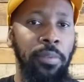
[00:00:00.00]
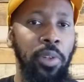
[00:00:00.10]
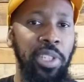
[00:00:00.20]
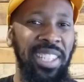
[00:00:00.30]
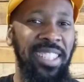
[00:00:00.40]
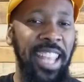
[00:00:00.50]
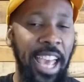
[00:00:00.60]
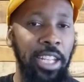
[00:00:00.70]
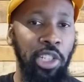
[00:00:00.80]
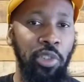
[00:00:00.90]
versus
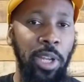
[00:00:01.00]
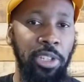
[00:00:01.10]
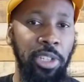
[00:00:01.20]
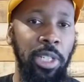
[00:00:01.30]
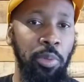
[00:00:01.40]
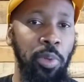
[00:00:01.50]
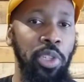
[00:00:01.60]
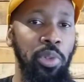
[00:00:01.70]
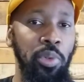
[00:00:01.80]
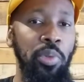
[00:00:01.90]
static stretching is
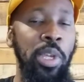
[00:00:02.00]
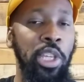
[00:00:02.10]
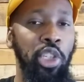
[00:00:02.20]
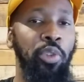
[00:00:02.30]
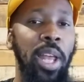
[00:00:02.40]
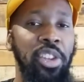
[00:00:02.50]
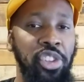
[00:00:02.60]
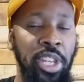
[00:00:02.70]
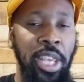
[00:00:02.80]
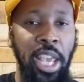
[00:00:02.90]
when you stretch
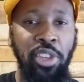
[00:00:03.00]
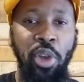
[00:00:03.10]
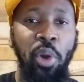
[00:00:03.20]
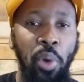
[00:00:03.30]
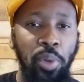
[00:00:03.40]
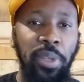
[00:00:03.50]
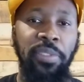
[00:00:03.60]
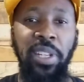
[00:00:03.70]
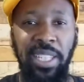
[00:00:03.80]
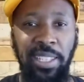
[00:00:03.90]
and you hold it
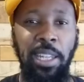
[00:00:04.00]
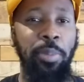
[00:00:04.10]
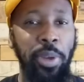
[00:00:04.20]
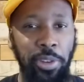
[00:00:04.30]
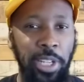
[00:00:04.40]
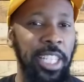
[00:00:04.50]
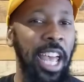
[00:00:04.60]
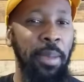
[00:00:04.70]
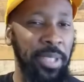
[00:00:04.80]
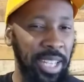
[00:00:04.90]
for an extended period of time,